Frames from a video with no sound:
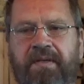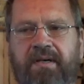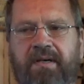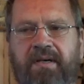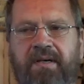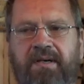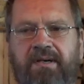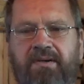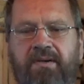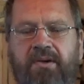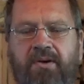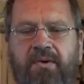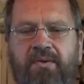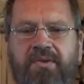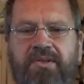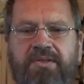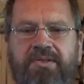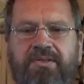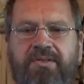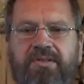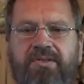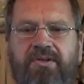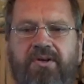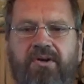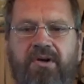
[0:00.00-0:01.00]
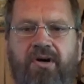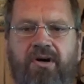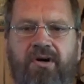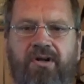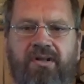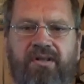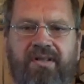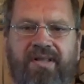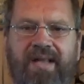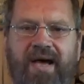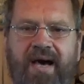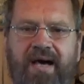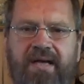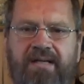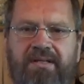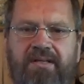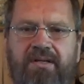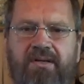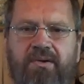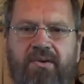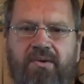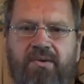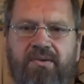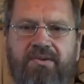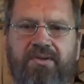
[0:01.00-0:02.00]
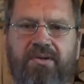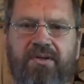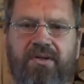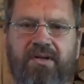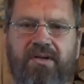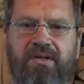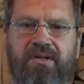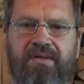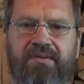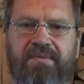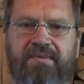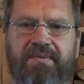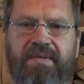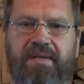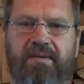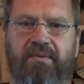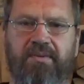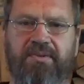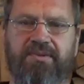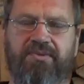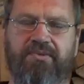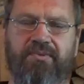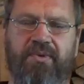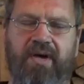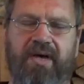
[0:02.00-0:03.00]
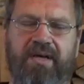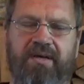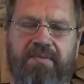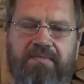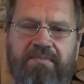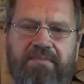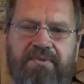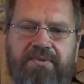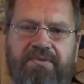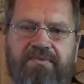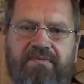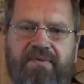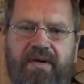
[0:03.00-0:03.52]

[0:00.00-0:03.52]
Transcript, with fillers: Uh, you know, this girl, nine-year-old girl that was raped.